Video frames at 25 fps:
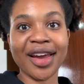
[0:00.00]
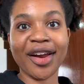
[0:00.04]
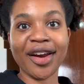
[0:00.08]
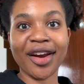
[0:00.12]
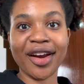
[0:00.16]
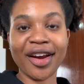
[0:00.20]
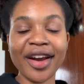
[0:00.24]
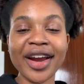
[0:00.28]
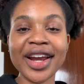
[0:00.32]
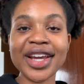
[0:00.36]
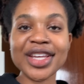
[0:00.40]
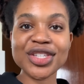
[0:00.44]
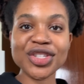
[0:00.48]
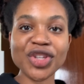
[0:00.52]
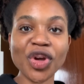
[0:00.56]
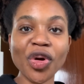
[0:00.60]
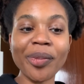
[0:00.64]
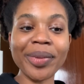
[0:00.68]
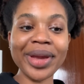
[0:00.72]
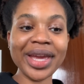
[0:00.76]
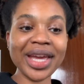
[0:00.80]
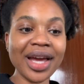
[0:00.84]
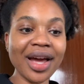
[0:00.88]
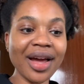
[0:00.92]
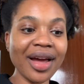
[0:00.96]
All right, so
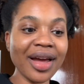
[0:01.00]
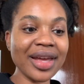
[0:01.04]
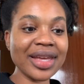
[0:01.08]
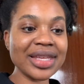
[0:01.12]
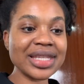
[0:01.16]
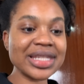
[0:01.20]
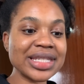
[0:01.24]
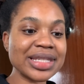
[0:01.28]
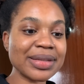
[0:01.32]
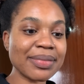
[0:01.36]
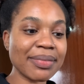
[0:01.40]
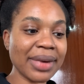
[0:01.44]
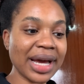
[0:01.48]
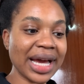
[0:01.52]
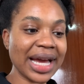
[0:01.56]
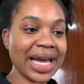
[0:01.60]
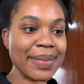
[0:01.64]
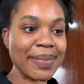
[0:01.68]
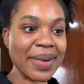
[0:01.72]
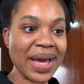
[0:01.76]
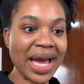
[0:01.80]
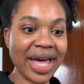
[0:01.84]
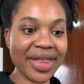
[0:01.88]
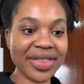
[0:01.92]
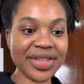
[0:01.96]
because my
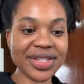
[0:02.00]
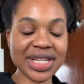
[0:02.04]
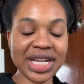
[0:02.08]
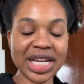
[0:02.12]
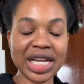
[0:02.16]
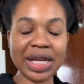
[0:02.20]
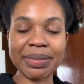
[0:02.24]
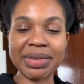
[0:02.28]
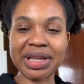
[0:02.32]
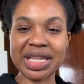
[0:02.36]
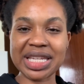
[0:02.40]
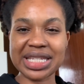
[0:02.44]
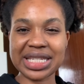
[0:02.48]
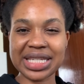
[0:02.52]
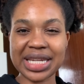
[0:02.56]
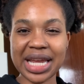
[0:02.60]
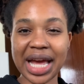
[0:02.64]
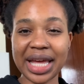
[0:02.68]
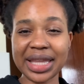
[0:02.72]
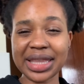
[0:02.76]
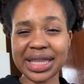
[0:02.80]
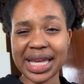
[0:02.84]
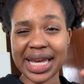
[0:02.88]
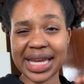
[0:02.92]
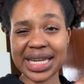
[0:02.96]
bathtub is
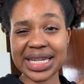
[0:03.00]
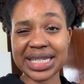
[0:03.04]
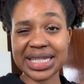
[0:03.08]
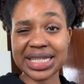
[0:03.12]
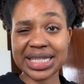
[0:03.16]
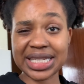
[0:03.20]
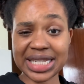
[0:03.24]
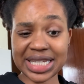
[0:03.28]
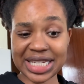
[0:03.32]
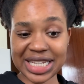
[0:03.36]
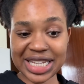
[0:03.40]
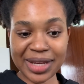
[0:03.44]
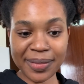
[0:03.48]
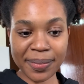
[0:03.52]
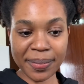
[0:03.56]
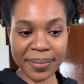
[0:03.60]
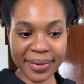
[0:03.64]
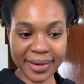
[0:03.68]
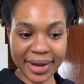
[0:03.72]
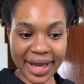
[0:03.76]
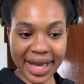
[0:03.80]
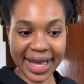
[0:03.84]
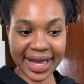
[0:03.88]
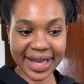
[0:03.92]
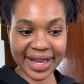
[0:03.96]
not that deep,
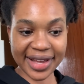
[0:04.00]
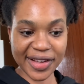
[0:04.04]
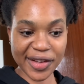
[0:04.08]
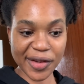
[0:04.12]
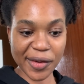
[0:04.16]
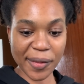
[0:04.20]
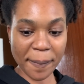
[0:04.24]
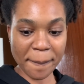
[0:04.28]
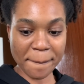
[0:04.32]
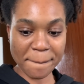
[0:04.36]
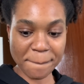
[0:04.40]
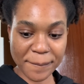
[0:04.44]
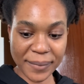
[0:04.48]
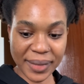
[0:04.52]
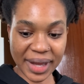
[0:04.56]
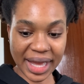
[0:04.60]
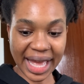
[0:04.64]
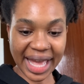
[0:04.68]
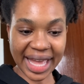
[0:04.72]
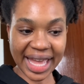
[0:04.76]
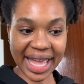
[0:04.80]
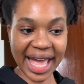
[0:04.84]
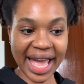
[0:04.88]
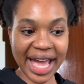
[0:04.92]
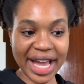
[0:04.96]

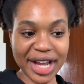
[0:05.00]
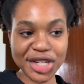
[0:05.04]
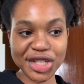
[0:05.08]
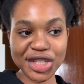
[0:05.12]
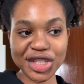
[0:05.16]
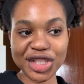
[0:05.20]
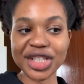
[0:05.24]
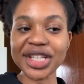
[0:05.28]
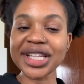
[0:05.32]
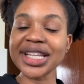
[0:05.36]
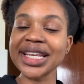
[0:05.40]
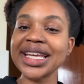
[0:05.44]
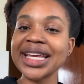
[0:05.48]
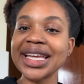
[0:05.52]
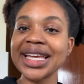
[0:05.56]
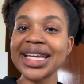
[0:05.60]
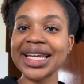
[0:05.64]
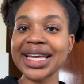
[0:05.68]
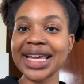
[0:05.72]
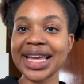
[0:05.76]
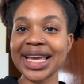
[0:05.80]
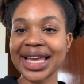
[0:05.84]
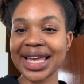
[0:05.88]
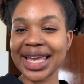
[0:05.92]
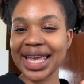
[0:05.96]
I
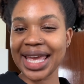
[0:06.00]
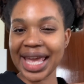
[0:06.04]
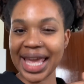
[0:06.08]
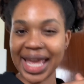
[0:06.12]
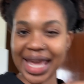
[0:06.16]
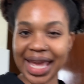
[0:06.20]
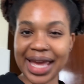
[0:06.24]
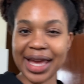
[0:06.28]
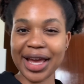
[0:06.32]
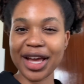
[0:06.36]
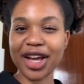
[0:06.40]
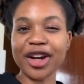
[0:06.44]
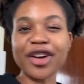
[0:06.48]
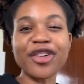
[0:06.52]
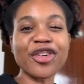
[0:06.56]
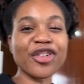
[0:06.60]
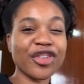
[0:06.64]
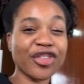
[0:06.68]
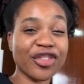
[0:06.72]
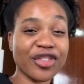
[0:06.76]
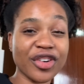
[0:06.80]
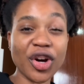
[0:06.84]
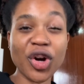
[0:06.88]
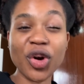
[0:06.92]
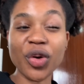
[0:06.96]
actually can't
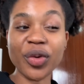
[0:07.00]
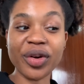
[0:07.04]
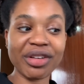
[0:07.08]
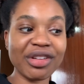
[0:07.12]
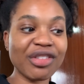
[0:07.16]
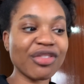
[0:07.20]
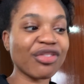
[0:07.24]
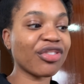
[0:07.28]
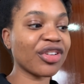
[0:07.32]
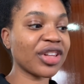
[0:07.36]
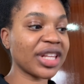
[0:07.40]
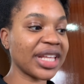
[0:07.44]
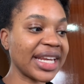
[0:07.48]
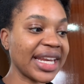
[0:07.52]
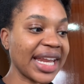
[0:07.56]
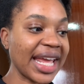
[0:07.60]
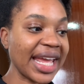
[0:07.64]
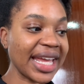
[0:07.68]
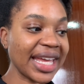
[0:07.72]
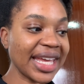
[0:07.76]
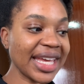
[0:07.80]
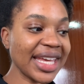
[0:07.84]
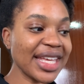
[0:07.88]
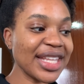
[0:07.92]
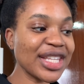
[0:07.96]
go in fully
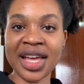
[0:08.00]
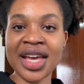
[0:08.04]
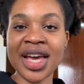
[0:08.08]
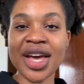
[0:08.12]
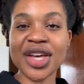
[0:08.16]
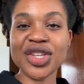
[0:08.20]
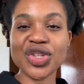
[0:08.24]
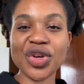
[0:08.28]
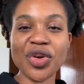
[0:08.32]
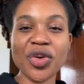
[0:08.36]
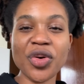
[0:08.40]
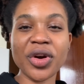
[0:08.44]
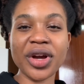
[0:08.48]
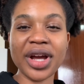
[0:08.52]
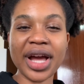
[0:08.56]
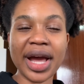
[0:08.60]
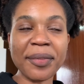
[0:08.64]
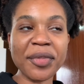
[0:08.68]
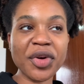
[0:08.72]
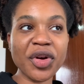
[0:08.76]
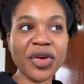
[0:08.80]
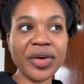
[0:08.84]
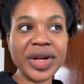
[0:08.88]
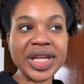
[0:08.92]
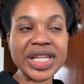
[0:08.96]
naked. So I'm
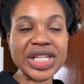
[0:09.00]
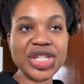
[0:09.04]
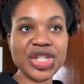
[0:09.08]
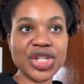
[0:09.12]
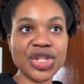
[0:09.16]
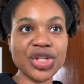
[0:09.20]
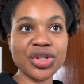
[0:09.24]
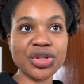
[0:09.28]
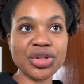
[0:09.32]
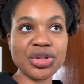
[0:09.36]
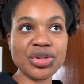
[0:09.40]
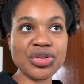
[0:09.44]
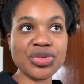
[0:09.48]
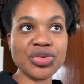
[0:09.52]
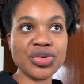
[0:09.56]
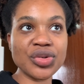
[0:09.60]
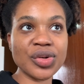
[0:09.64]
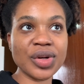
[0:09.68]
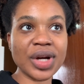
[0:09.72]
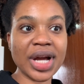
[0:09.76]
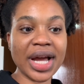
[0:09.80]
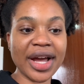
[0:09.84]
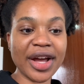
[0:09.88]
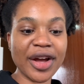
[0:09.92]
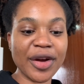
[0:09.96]
going to
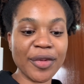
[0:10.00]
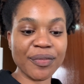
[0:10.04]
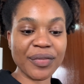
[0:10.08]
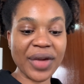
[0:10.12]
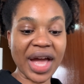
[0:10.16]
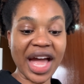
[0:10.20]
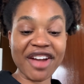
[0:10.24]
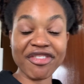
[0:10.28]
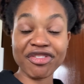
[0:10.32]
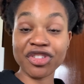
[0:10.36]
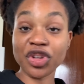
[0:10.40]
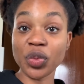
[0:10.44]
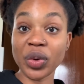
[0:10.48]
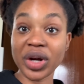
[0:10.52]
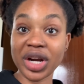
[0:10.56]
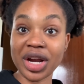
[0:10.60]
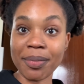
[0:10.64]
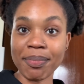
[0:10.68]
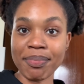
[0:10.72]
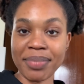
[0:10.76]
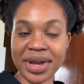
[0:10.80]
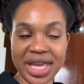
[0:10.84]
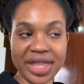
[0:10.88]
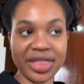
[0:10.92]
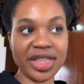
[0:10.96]
have to wear a
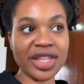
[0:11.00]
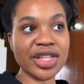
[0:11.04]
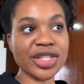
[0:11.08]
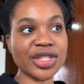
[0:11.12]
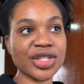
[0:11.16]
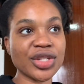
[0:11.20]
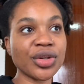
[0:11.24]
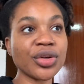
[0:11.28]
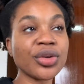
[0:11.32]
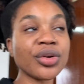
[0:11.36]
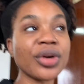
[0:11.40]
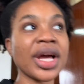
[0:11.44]
bathing suit.